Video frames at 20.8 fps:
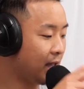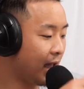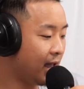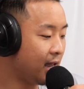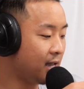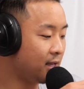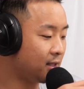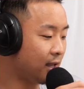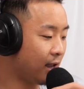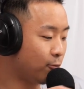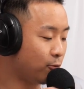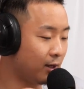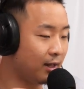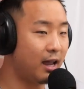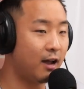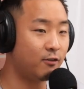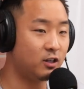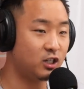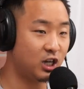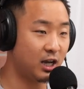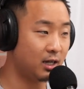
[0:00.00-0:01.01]
they they really
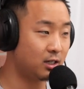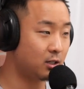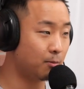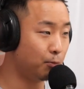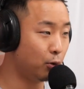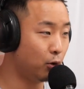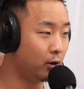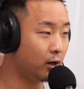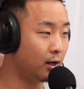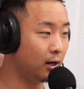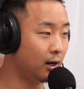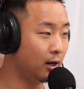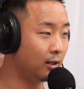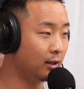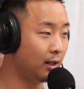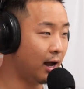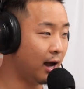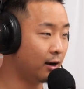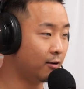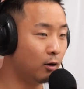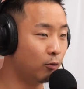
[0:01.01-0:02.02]
have a chance to put in a
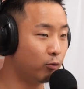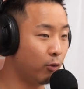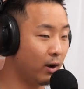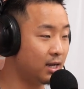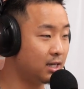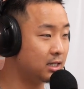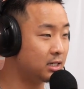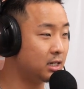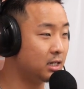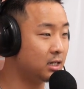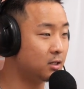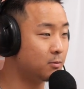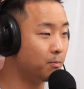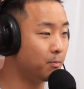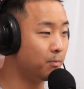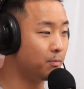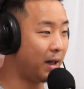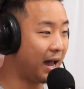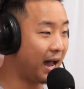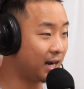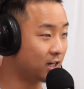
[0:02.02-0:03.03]
lot of a racist
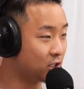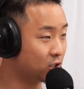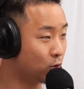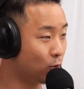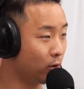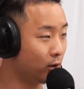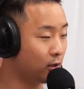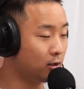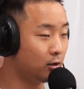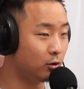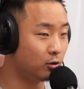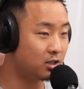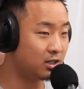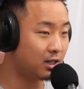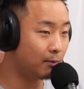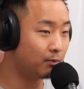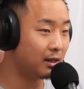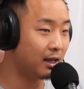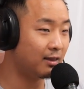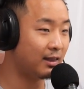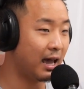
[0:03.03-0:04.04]
backstory, you know,
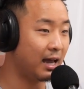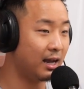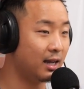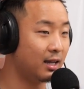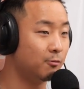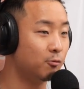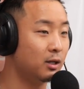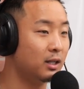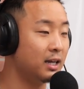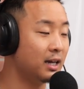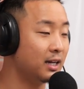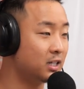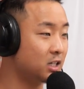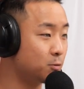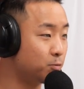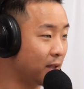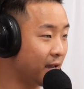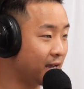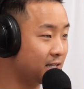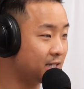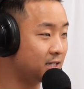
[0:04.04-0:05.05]
something that it really
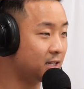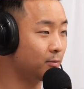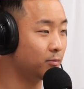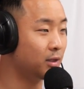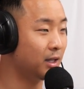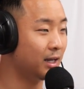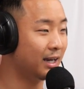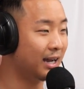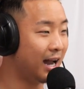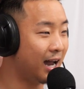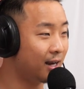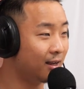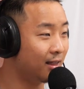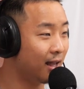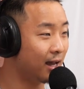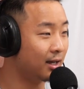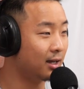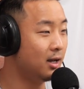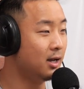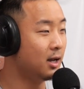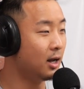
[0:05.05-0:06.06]
explains something kind of
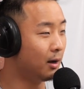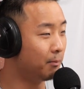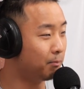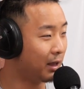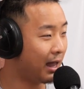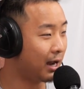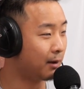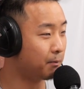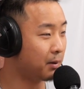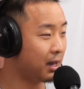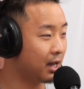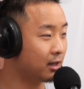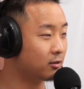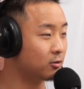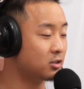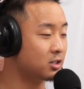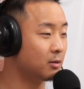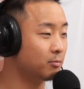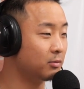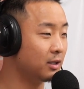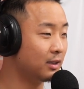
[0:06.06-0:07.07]
like a Black Panther,
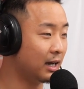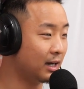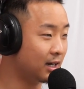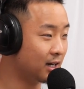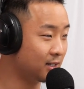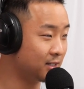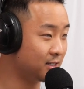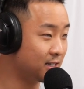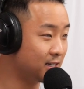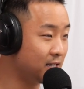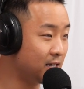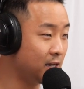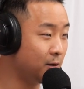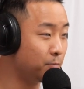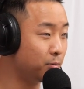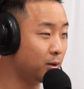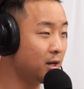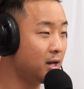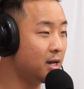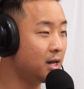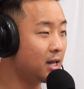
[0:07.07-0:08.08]
something that cuts
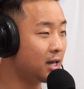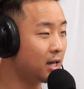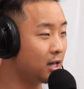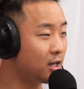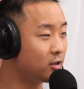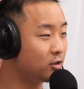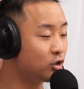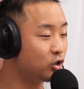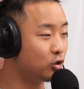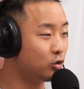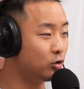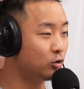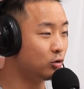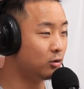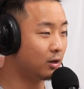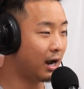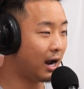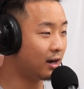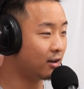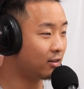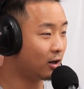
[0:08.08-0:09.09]
deep into
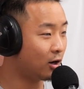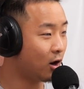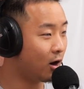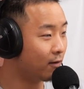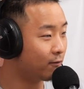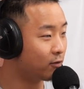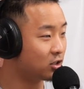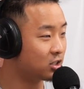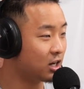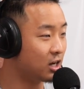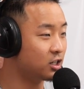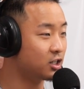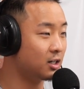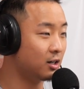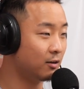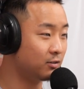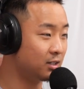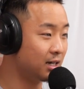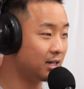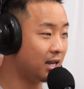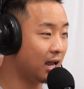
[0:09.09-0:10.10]
kind of the conversation
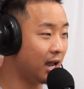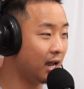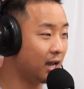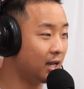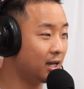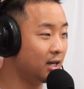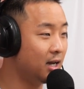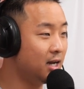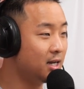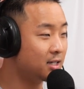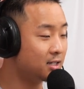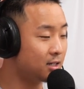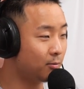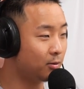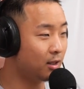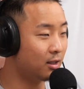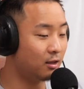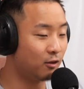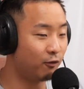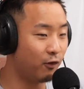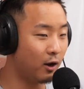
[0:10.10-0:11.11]
of today,
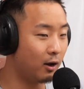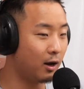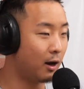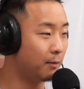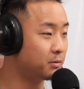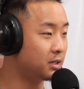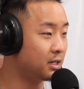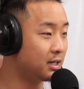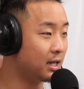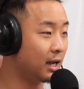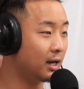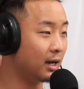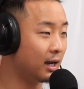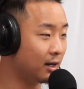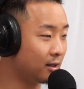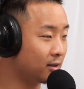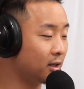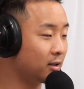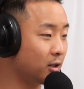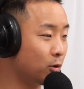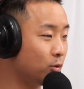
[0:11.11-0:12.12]
something that's very up to date. Dude,
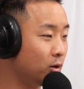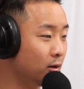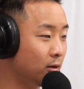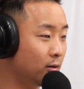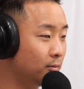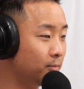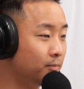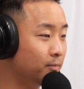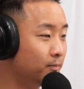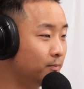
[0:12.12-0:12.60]
Black Panther will. was